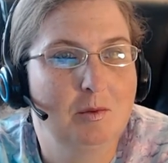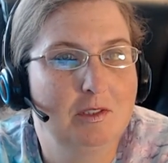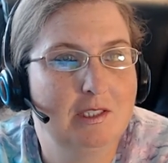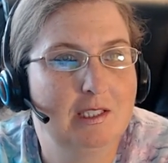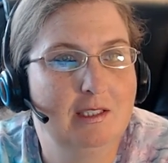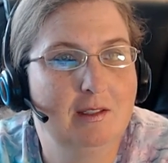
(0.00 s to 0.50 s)

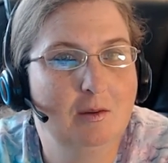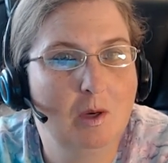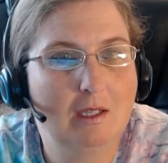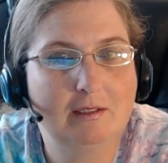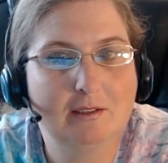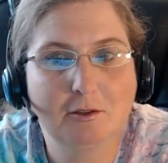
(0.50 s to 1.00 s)
proceed to
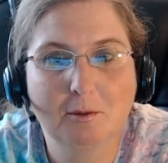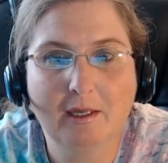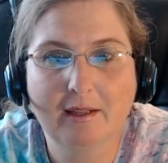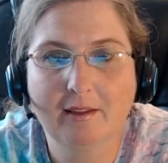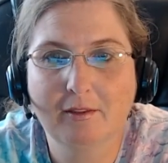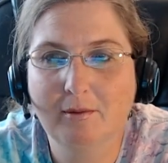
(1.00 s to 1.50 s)
watch
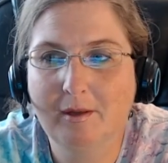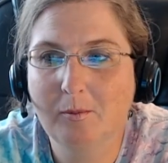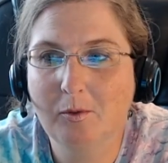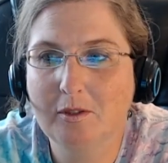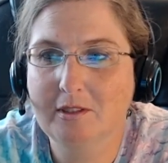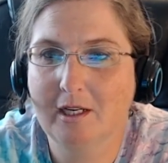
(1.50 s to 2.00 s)
23
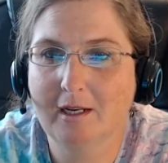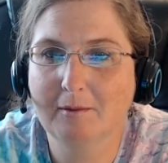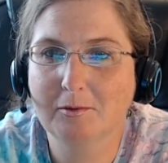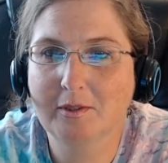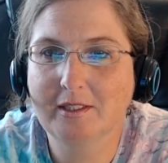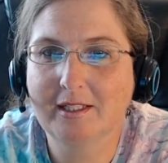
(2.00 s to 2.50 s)
more
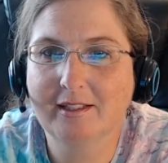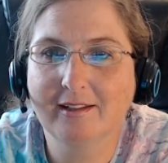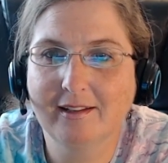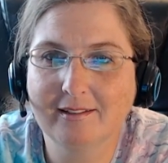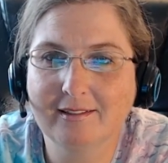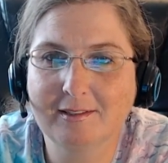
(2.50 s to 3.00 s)
times within the
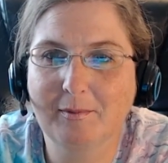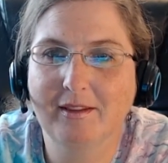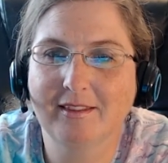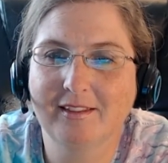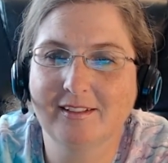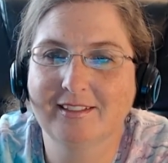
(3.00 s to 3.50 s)
next
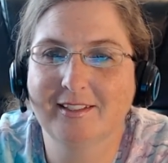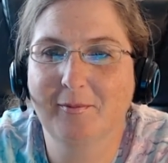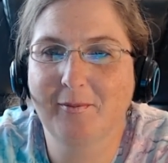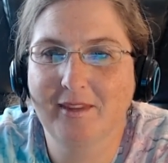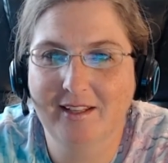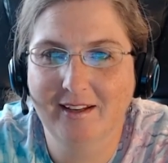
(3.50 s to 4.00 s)
month or
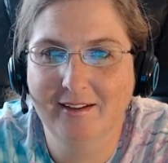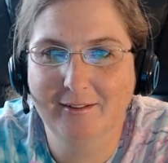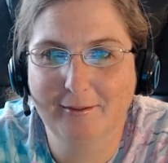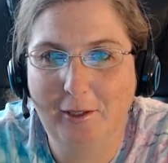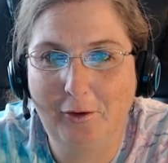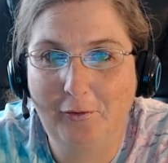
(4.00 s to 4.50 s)
something. I
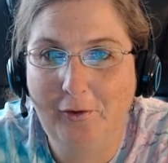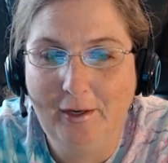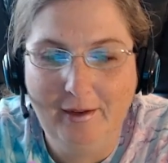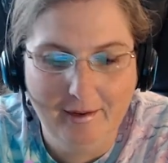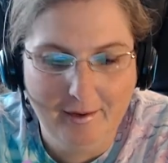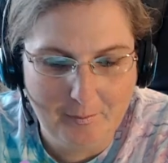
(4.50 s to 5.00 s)
don't know.
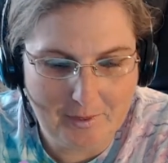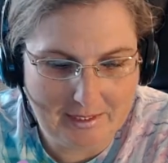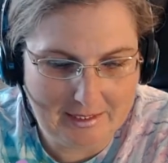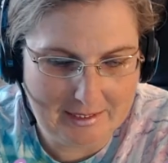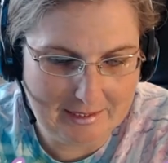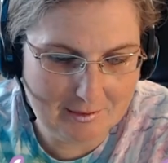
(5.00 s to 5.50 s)
But
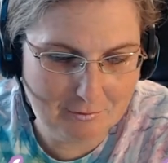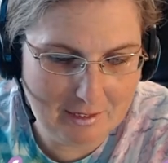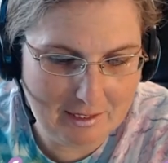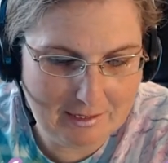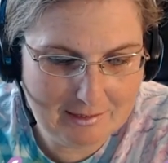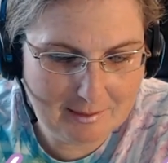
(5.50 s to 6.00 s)
it is
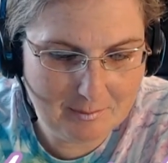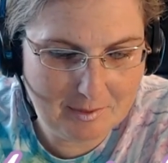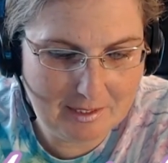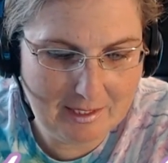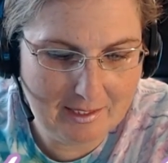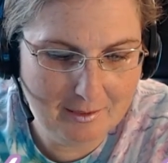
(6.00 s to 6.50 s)
finding
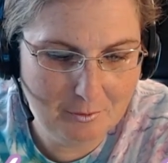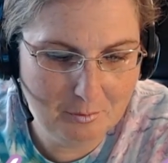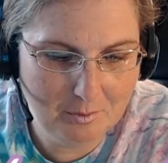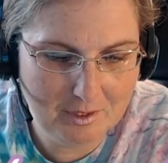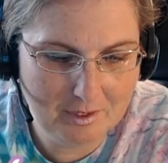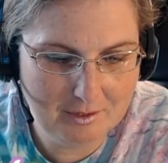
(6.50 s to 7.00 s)
something that you
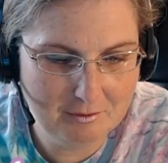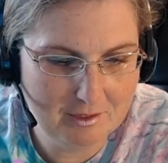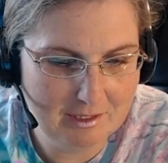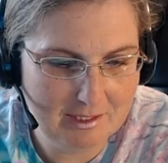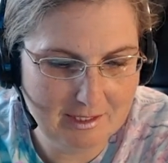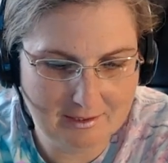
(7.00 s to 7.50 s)
really,
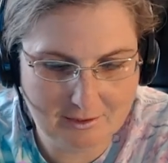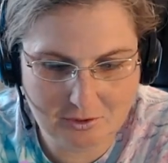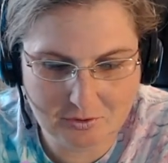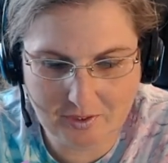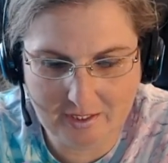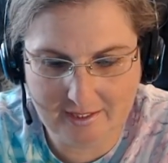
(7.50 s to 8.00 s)
really
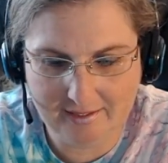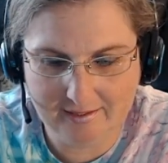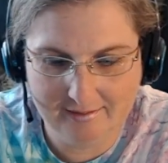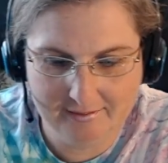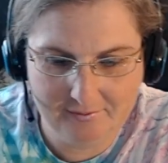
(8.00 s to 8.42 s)
enjoy.